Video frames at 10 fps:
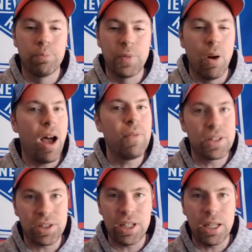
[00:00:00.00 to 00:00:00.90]
you know,
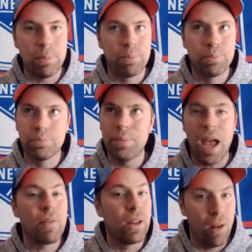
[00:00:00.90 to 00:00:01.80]
obviously
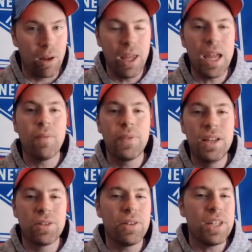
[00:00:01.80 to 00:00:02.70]
having a long layoff,
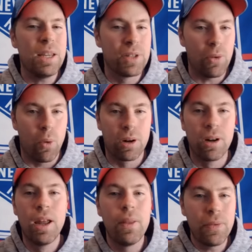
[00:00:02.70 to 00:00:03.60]
these are the teams in order
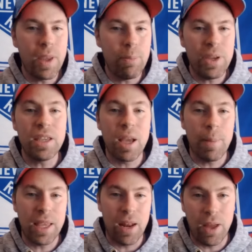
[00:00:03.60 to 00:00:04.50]
that they beat
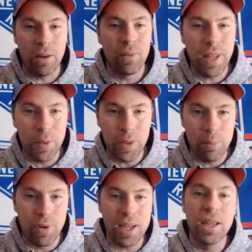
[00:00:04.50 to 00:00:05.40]
coming out of that lengthy
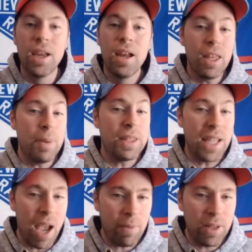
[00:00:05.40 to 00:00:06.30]
break. They beat the
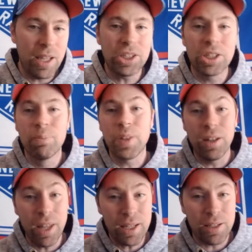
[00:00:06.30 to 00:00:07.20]
Avalanche, the
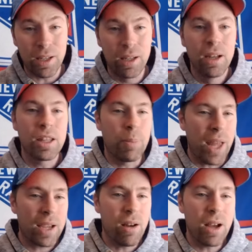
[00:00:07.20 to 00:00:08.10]
Lightning, the
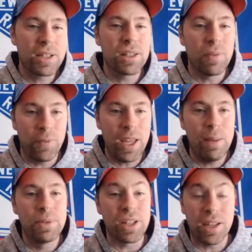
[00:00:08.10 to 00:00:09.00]
Blackhawks, the
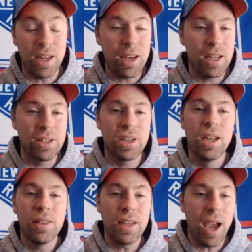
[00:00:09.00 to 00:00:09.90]
Flames, the Canadiens,
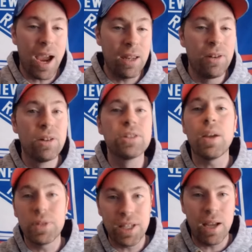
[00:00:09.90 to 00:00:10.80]
the Islanders that
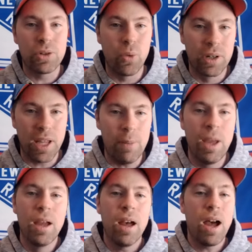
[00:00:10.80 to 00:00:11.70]
was the outdoor game
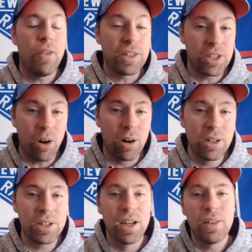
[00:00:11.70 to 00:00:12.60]
the
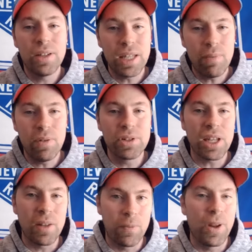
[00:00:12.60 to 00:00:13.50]
Stars, the Devils,
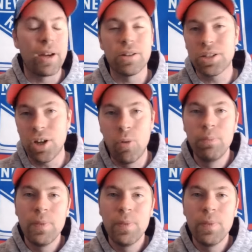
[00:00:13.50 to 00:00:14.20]
and the Flyers. So